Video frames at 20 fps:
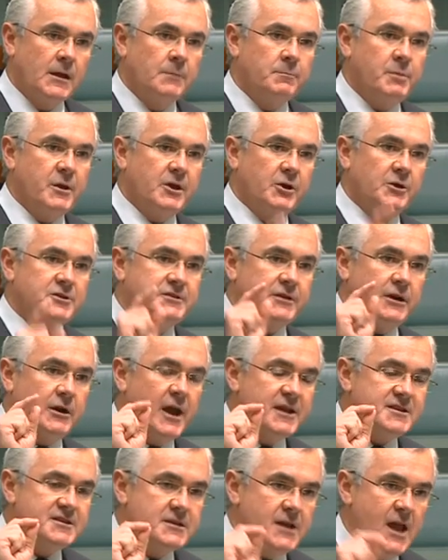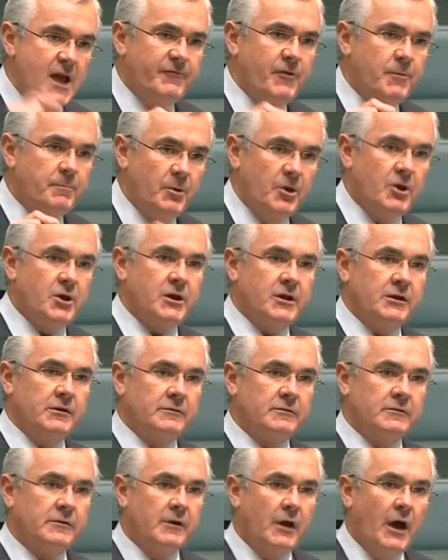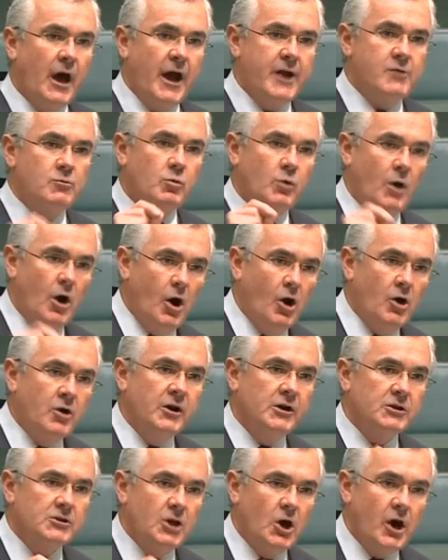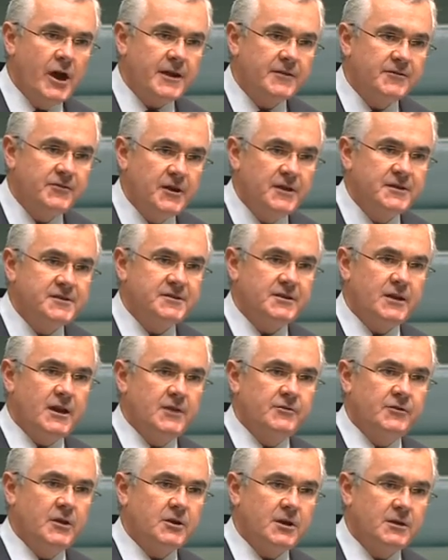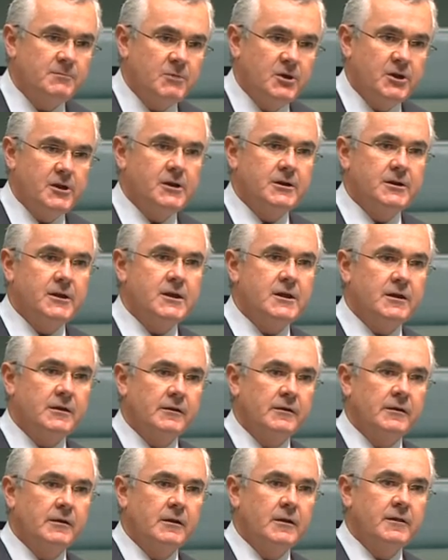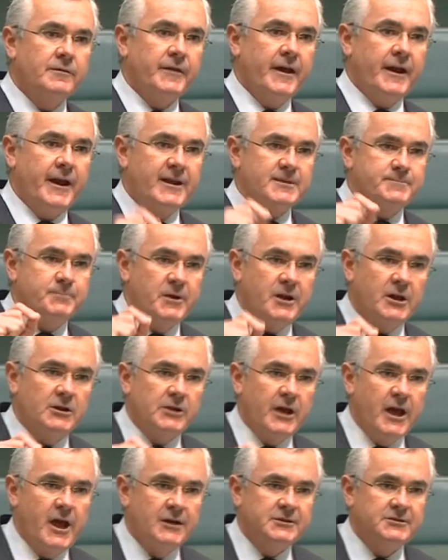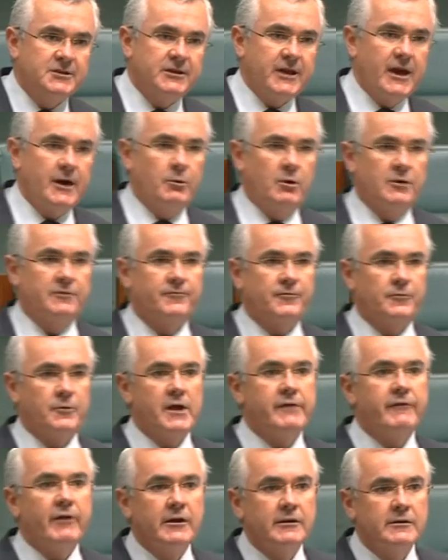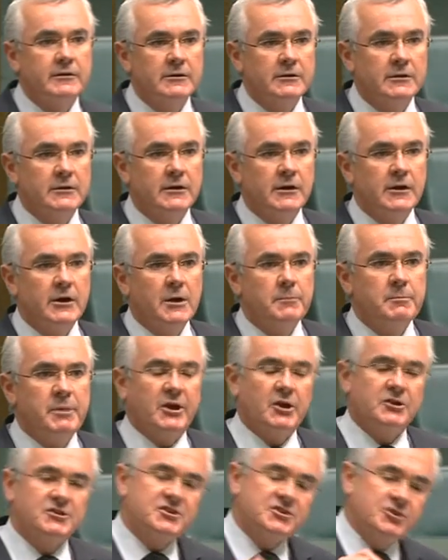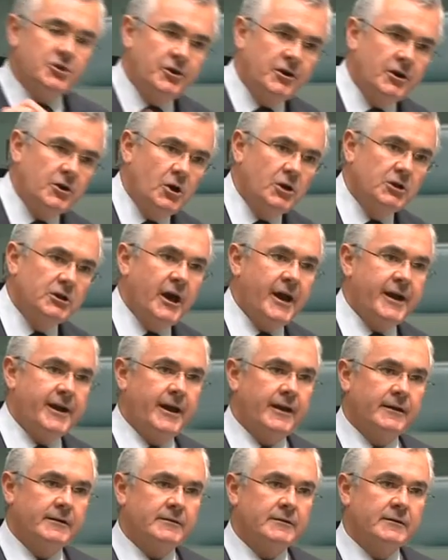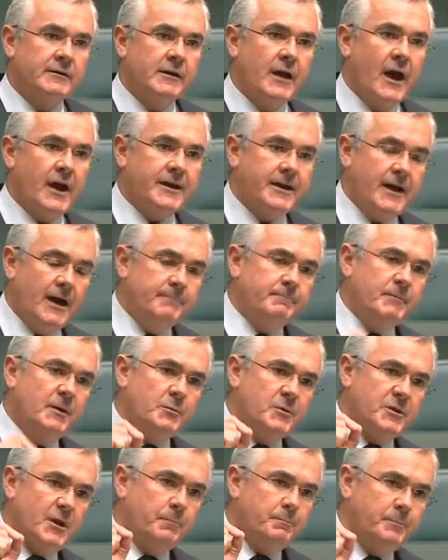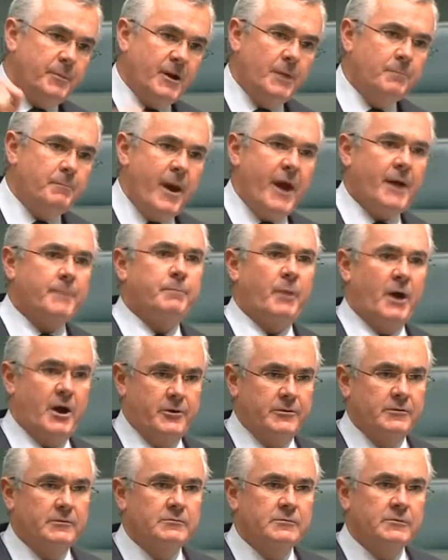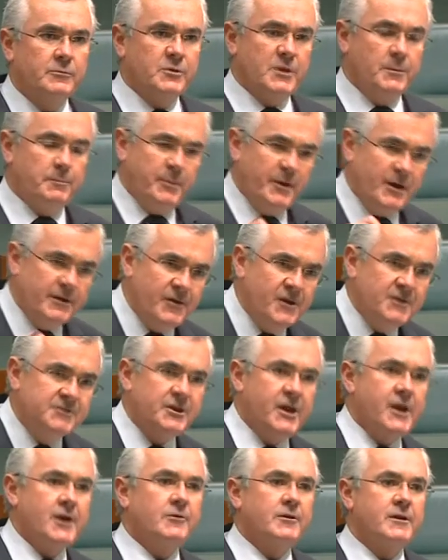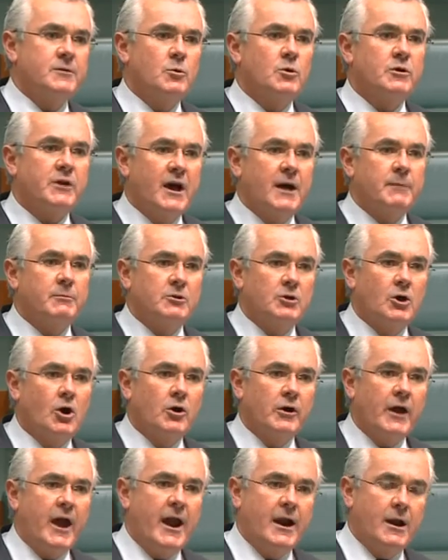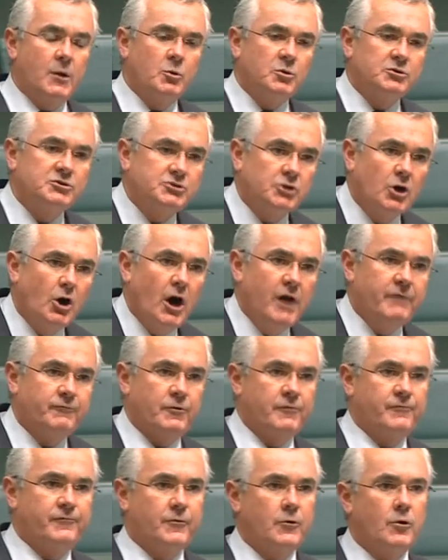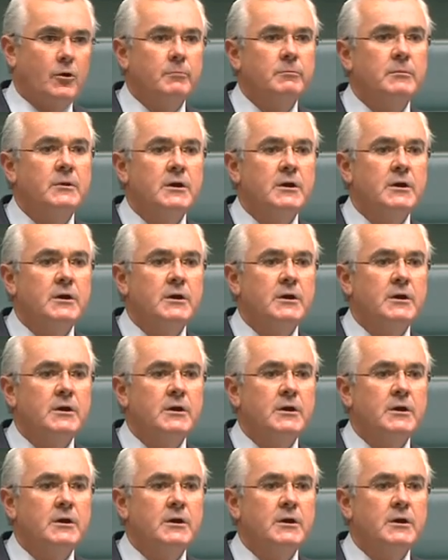because there has never been a wrong like this in the community that has been allowed to go on forever. Because sooner or later, a government with a bit of backbone, with a bit of integrity will come along and it will drive reform.